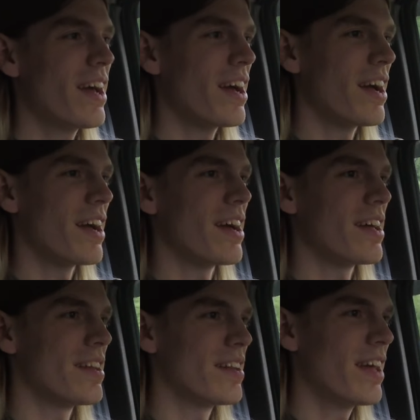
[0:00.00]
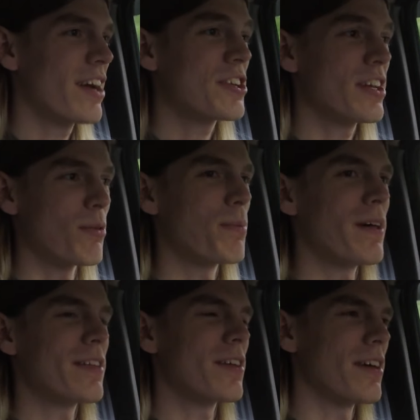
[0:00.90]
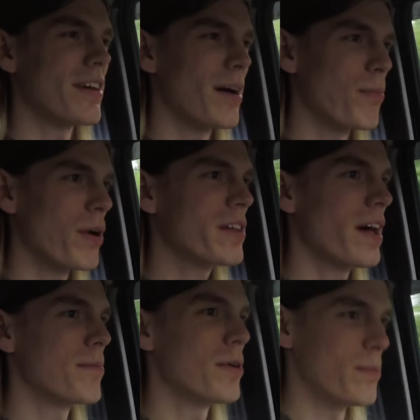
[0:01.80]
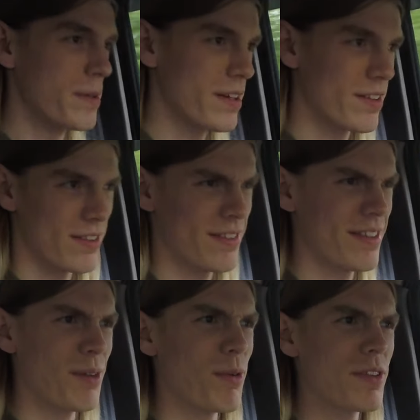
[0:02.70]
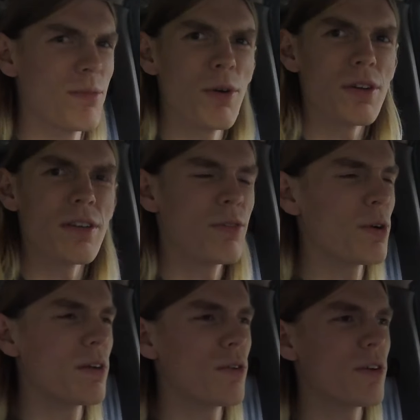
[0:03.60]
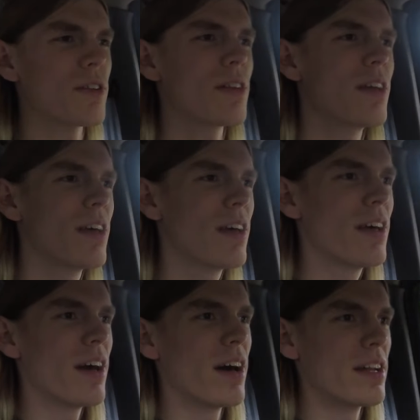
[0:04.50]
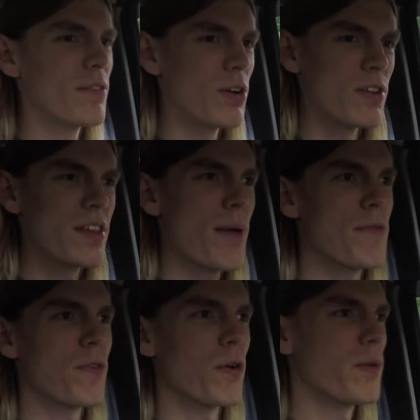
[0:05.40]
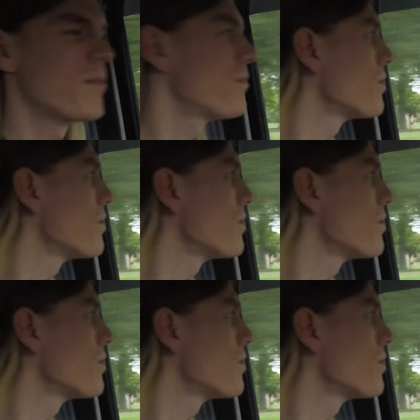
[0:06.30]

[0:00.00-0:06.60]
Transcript: And they actually had to replace a, a brake light bulb because it wasn't working for whatever reason. Uh, I never noticed that before.